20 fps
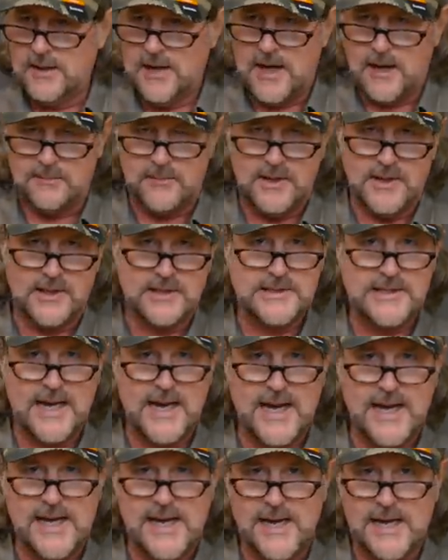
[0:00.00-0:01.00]
I'm gonna
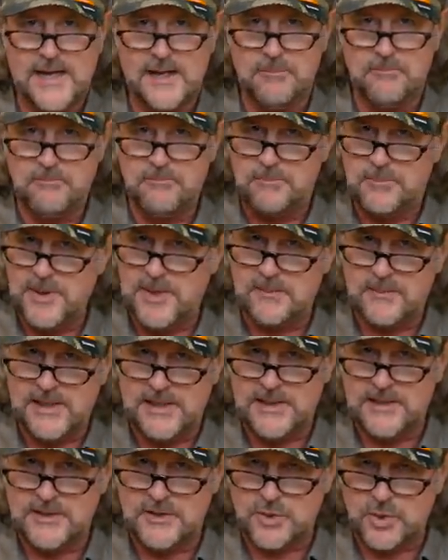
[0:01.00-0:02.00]
tie a
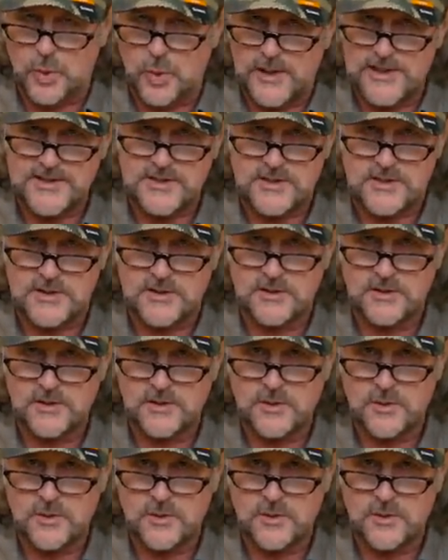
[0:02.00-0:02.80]
bimini twist,